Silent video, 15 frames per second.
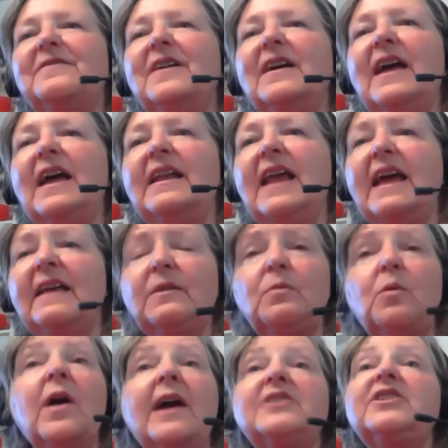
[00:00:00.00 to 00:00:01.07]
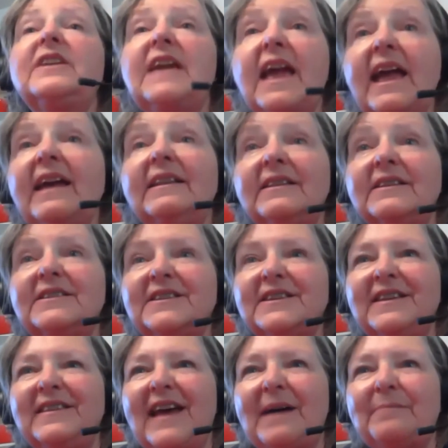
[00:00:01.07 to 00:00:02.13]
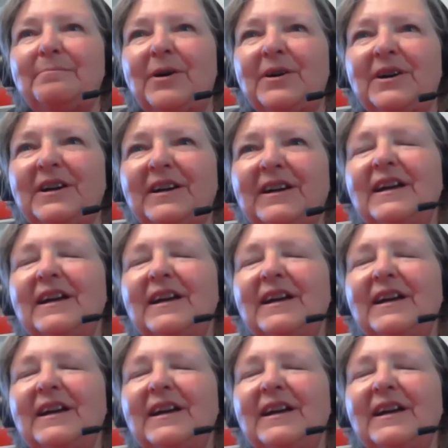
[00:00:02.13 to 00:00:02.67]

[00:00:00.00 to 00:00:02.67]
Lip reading: and the war actually ends in that book.